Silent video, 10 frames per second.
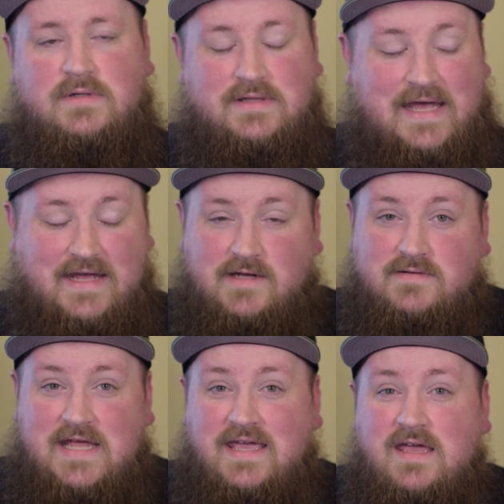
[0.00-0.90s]
Like
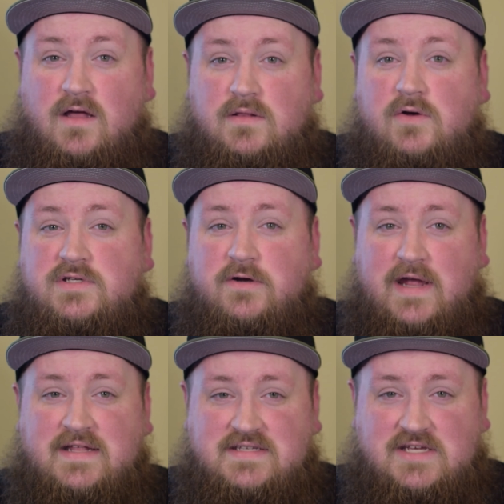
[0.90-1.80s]
taking a low-tier
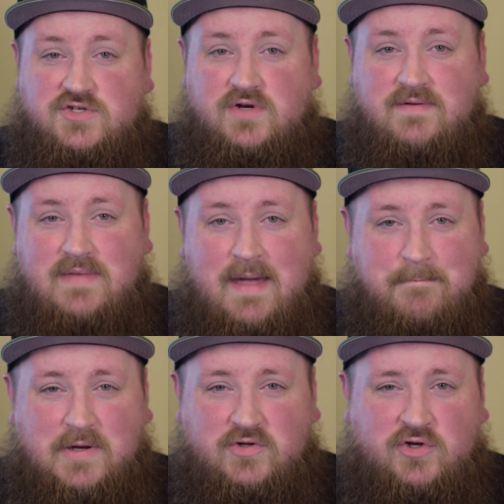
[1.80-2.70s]
ancestry
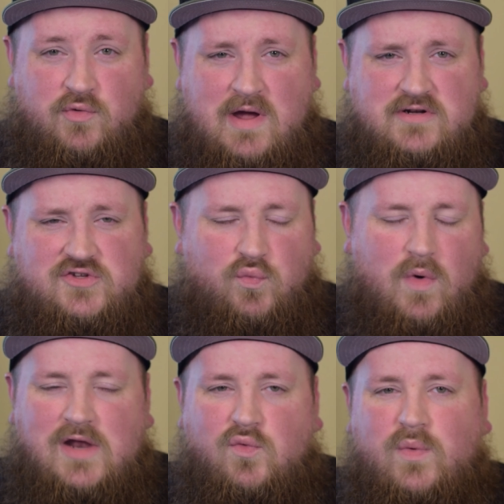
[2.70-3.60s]
and building around its
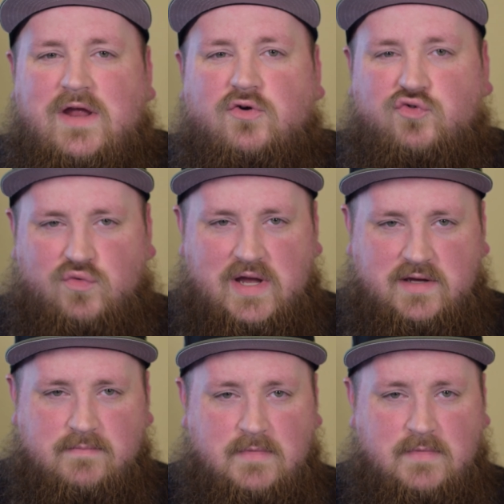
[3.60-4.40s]
one weird trick.